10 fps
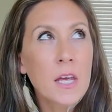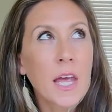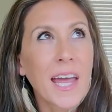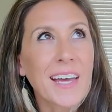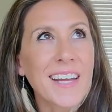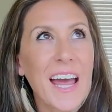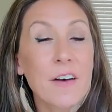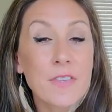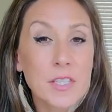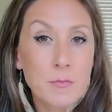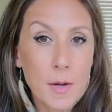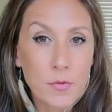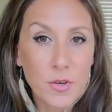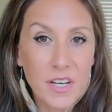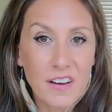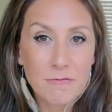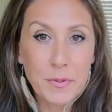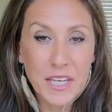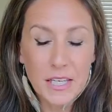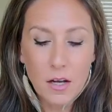And I have this memory of
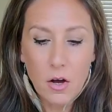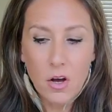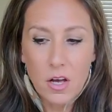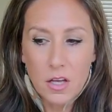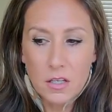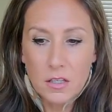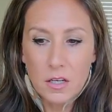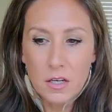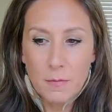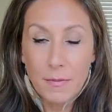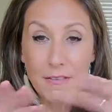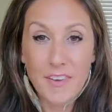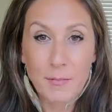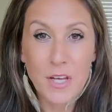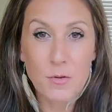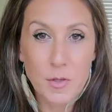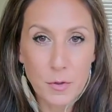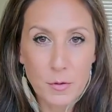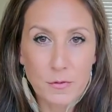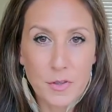being on, my family owned a
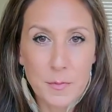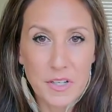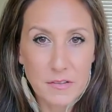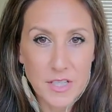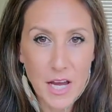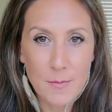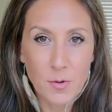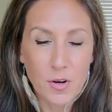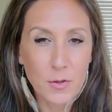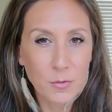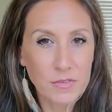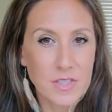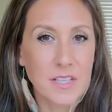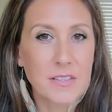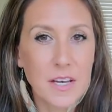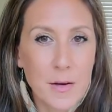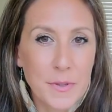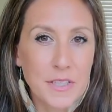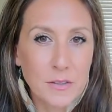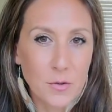boat for a period of time. We were on the river delta up
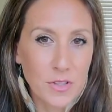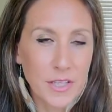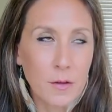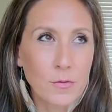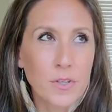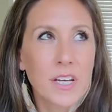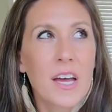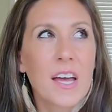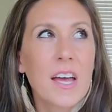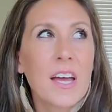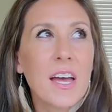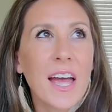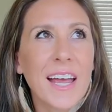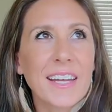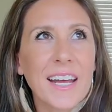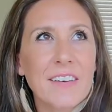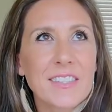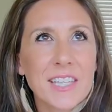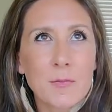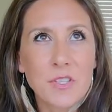in Northern California. And I have
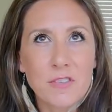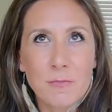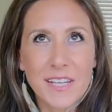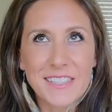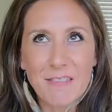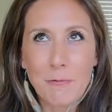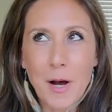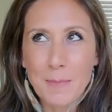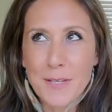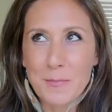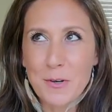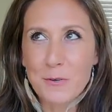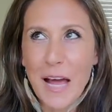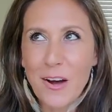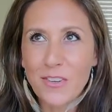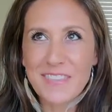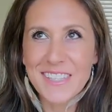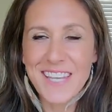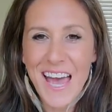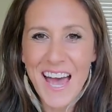this image of myself popped up out of
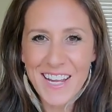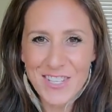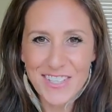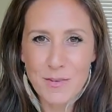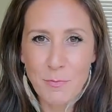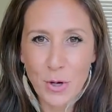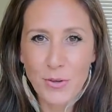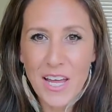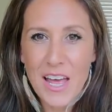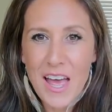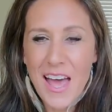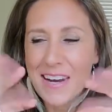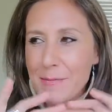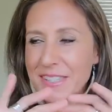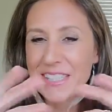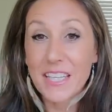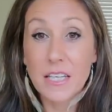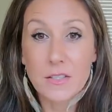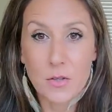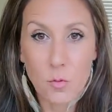this hatch in the boat, and I'm
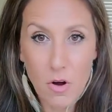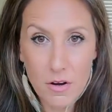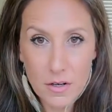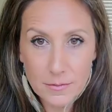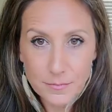singing to the water.